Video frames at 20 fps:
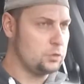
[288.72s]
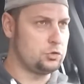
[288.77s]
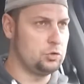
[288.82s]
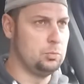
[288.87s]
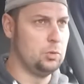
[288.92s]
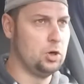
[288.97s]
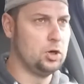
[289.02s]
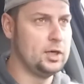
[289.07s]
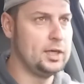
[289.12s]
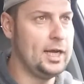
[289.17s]

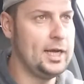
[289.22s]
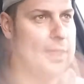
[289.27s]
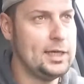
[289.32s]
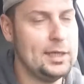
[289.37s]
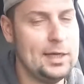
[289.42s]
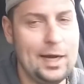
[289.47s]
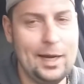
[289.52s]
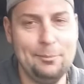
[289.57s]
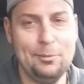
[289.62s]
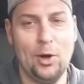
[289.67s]
tomorrow night,
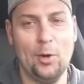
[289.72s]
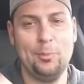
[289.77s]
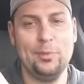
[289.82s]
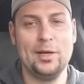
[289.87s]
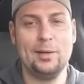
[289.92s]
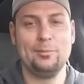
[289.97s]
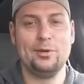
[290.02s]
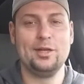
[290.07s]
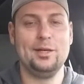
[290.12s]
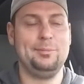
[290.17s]
I'm
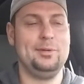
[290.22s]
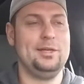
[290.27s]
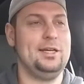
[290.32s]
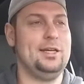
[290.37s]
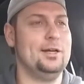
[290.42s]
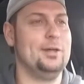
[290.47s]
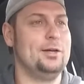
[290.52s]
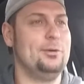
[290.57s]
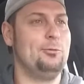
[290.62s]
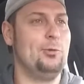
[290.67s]
hoping I'm going to be
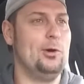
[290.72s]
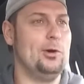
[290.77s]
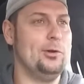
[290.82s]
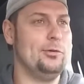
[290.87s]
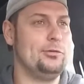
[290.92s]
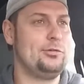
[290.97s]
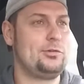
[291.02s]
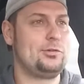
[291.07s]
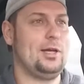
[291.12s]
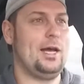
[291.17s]
hearing
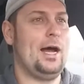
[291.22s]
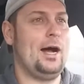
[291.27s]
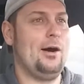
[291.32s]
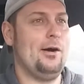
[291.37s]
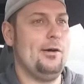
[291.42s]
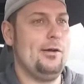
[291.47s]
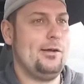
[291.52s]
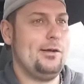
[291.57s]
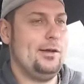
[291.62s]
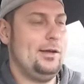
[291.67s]
wolves
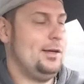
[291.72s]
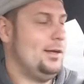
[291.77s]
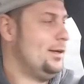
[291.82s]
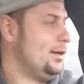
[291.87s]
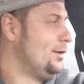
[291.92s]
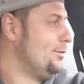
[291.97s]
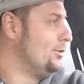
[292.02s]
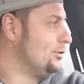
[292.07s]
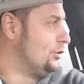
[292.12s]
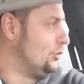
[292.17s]
howl,
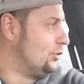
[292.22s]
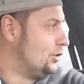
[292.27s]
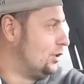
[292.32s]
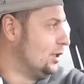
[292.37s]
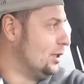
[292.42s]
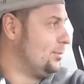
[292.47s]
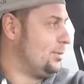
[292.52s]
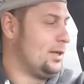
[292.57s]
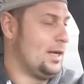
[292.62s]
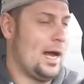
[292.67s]
which is
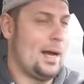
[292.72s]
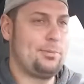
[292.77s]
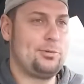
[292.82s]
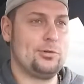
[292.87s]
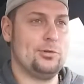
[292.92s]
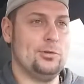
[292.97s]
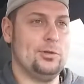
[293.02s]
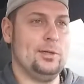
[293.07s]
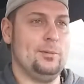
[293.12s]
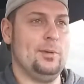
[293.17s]
going to be
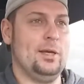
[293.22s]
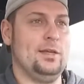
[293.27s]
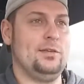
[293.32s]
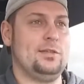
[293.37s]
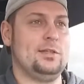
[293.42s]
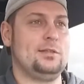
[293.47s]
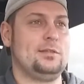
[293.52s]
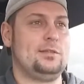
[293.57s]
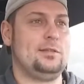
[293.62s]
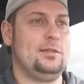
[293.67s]
absolutely
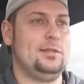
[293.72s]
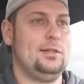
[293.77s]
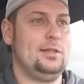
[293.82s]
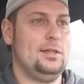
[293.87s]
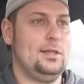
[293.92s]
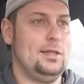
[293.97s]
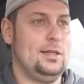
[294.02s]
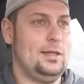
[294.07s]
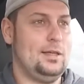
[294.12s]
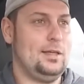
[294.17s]
amazing.
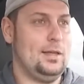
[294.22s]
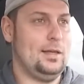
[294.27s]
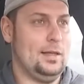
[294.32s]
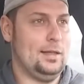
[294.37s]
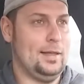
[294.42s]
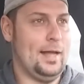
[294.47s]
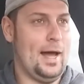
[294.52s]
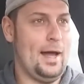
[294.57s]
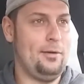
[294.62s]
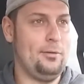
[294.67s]

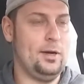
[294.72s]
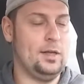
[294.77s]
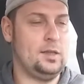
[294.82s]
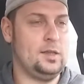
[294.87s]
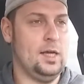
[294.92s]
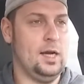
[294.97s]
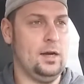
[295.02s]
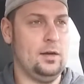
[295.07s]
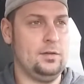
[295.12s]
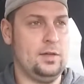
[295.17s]
That right
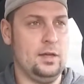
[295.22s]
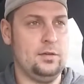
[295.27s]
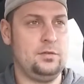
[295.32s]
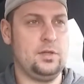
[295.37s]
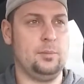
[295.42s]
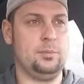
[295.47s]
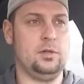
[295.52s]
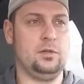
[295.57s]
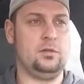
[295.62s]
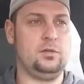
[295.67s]
there does
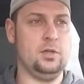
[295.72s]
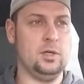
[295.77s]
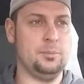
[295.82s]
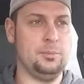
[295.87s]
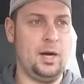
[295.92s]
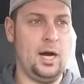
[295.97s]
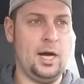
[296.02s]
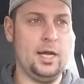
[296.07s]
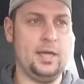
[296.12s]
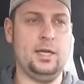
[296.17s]
something to your
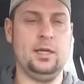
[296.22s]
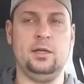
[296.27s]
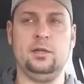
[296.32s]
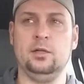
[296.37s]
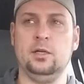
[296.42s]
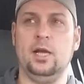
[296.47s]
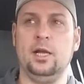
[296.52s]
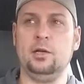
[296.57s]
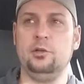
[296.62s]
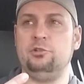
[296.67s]
body and
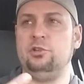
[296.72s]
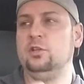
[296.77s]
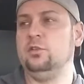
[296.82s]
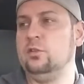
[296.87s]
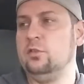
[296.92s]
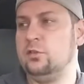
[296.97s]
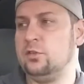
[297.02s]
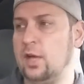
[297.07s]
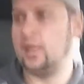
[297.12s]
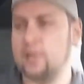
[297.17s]
your energies
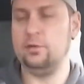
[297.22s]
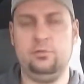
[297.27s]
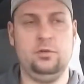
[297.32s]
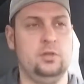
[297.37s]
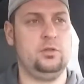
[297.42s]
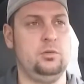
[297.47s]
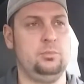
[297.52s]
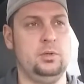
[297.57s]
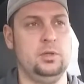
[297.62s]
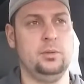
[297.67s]
inside of
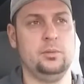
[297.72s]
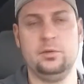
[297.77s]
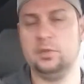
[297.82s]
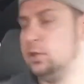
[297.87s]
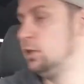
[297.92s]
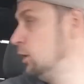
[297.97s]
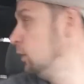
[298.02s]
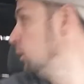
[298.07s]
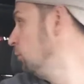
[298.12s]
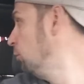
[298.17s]
you, to be able
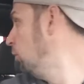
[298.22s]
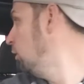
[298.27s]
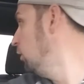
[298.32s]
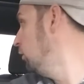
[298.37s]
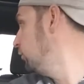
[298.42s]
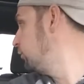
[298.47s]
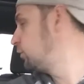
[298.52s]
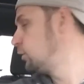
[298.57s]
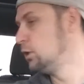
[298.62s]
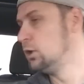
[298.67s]
to hear
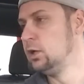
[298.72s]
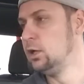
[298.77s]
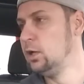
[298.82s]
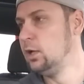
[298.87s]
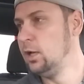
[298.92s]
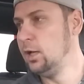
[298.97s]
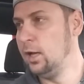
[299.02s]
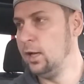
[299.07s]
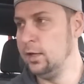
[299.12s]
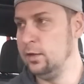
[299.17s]
wolves
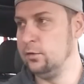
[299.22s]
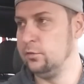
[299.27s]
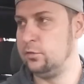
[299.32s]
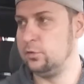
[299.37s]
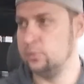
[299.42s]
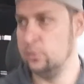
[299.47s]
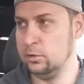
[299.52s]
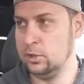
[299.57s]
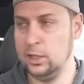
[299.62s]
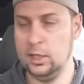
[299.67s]
and
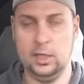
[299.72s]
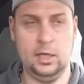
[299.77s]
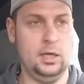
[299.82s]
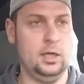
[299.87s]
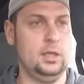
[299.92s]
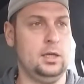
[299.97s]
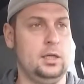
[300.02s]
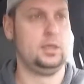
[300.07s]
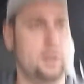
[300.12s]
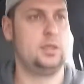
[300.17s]
to
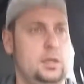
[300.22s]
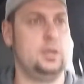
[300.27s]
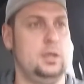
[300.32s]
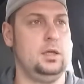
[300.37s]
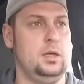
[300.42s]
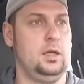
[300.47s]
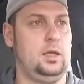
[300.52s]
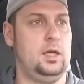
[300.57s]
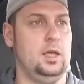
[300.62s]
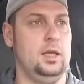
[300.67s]

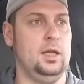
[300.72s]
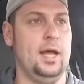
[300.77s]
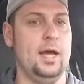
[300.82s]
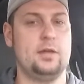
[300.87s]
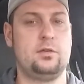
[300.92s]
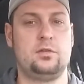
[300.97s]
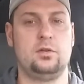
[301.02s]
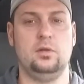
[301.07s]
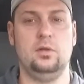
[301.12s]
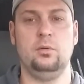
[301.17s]

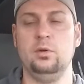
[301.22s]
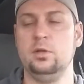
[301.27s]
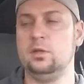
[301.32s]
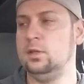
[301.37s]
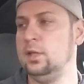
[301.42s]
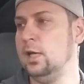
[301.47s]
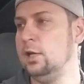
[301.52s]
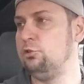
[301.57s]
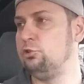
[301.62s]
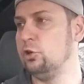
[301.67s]
connect with
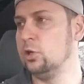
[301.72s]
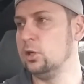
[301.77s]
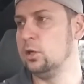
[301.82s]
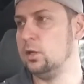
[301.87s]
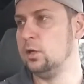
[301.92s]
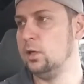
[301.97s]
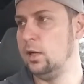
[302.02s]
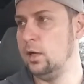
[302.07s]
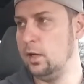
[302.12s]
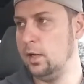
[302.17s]
nature
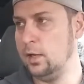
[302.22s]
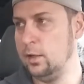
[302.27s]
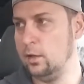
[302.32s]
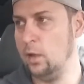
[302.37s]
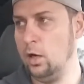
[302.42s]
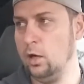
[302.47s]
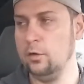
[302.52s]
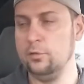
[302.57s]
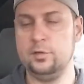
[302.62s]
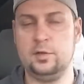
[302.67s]
and
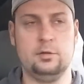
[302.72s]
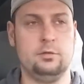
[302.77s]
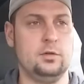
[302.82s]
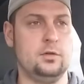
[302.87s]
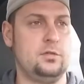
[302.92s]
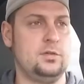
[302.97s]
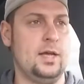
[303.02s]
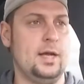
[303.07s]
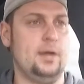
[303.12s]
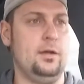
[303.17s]
all the
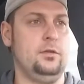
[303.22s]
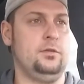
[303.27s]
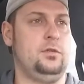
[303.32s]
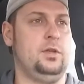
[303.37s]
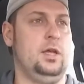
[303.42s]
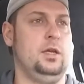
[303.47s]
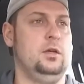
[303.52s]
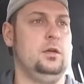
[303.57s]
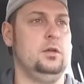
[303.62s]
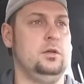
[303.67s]
different sounds
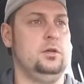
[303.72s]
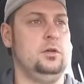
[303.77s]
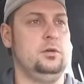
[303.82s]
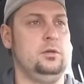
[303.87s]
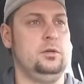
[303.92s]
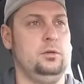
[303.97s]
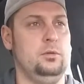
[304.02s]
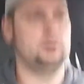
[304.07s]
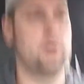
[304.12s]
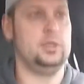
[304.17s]
that you
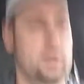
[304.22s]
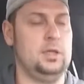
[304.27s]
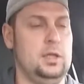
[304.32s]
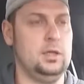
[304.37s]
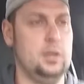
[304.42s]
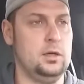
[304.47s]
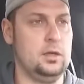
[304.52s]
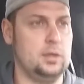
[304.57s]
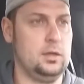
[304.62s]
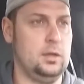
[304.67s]
don't really
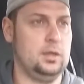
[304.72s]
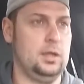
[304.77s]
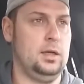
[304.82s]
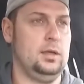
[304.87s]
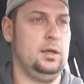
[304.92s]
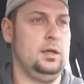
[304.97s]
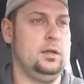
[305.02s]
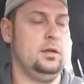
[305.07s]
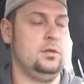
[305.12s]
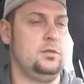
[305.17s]
hear in
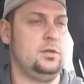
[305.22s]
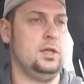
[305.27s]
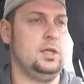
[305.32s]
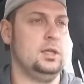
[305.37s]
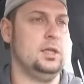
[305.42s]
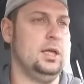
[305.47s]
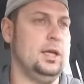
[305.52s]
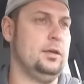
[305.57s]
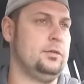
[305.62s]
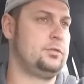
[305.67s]
the
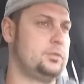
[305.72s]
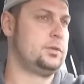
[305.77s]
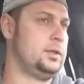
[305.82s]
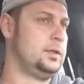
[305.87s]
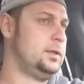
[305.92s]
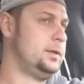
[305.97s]
city life.